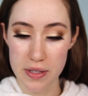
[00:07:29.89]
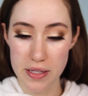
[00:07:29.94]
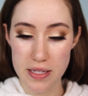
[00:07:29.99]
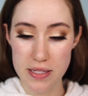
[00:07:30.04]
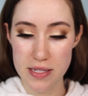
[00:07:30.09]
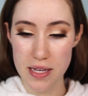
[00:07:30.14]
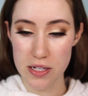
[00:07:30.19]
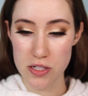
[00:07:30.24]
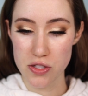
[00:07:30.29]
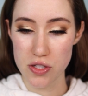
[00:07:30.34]

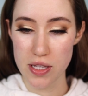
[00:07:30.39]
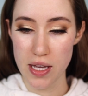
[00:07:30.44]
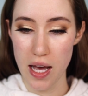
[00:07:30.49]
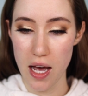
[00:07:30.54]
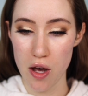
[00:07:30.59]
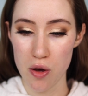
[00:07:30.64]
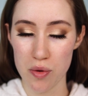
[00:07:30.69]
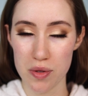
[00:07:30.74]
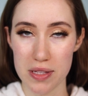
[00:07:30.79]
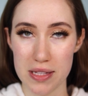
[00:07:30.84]
is actually
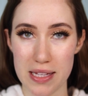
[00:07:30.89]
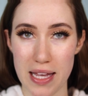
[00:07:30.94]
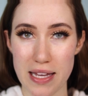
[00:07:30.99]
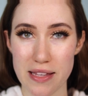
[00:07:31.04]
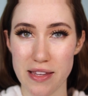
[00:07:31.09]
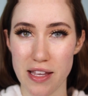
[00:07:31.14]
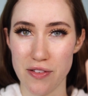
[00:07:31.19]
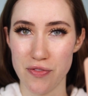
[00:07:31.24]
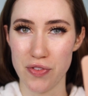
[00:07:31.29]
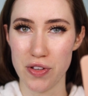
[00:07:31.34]
how
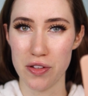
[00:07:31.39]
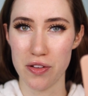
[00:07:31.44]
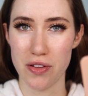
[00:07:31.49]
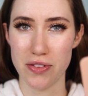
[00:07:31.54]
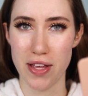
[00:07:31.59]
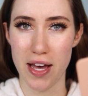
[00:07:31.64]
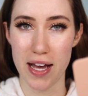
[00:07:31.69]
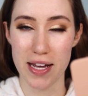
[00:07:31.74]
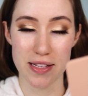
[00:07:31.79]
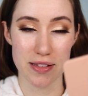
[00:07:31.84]
light they feel
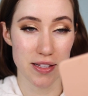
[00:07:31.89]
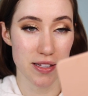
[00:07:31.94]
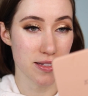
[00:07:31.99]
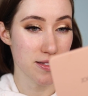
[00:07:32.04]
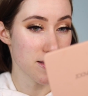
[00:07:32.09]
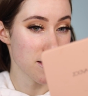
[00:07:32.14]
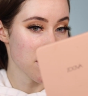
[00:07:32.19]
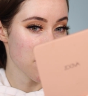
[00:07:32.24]
on the eyelids.